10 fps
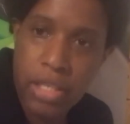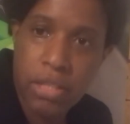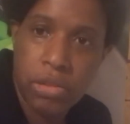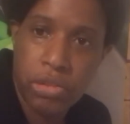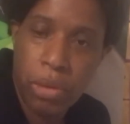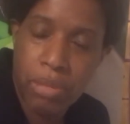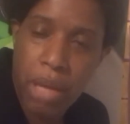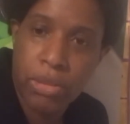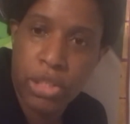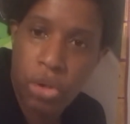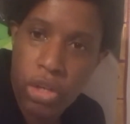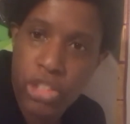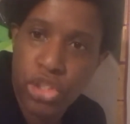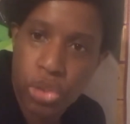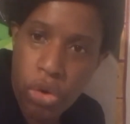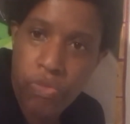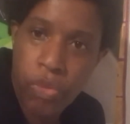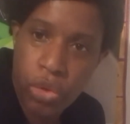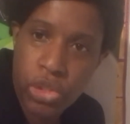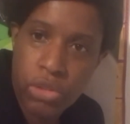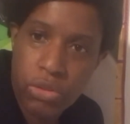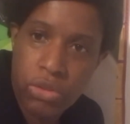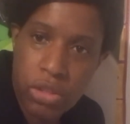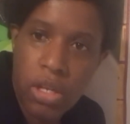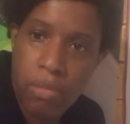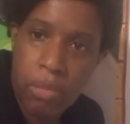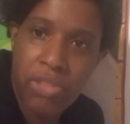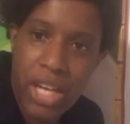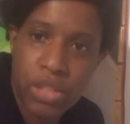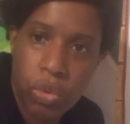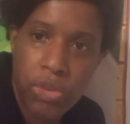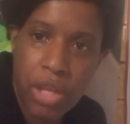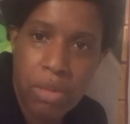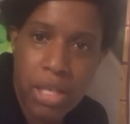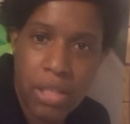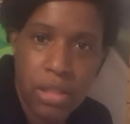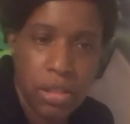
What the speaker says: so sometimes they talk in short versions, but that's what they mean.